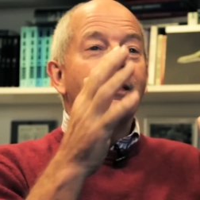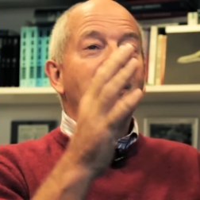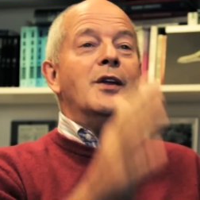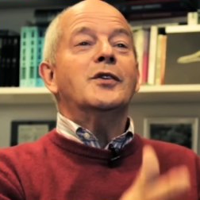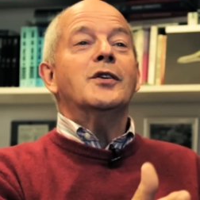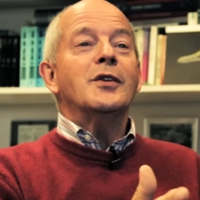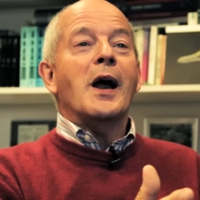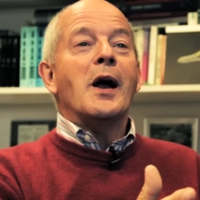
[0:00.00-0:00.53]

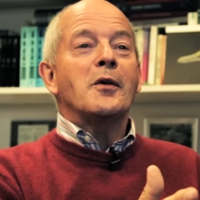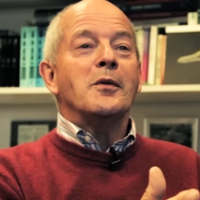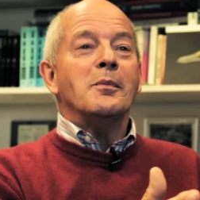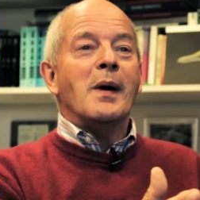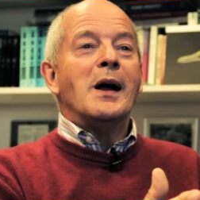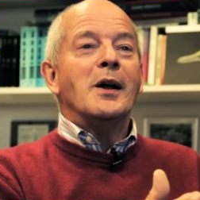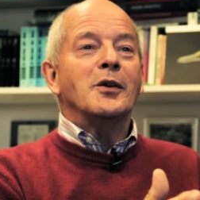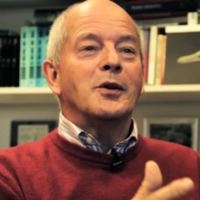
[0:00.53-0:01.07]
this is out of
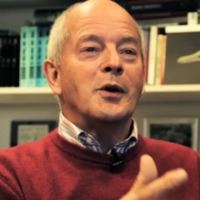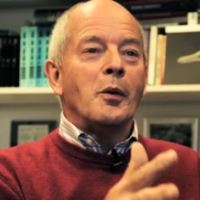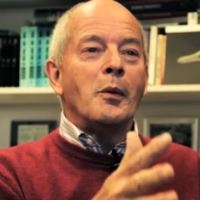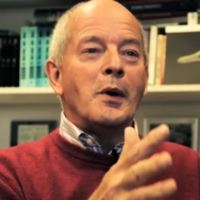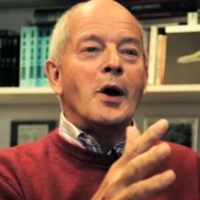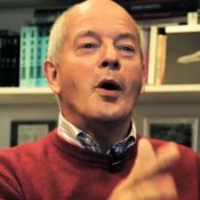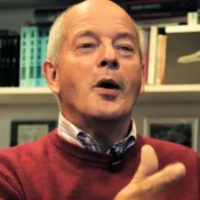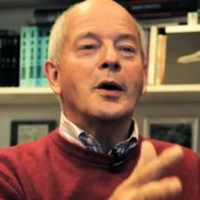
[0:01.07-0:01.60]
bounds. You know,
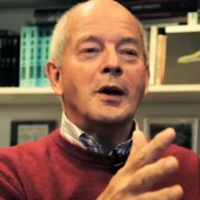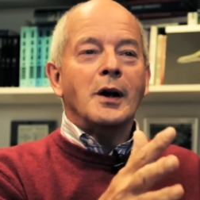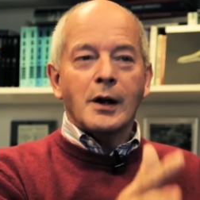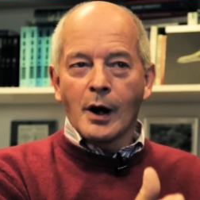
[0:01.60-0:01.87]
we're not going to